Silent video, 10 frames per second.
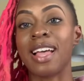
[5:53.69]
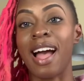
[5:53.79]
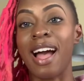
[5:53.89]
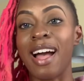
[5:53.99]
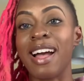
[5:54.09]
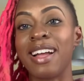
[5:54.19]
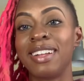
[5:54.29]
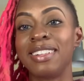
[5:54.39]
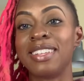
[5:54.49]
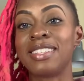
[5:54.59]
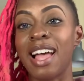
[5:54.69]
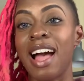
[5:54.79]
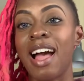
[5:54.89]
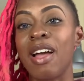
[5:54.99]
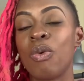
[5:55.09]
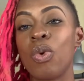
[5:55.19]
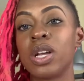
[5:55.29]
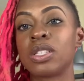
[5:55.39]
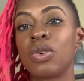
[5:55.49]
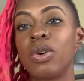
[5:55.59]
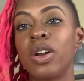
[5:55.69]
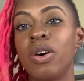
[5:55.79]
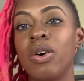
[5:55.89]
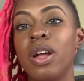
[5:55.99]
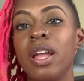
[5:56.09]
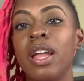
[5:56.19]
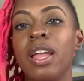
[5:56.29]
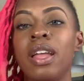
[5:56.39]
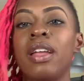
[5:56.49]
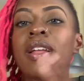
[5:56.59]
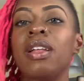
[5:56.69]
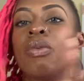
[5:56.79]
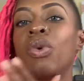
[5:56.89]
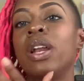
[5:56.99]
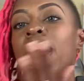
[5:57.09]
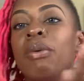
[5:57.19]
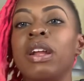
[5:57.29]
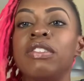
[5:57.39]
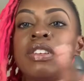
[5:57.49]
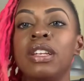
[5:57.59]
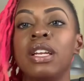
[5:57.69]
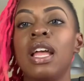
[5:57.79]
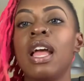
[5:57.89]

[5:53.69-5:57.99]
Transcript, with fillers: I decide what's going on and what direction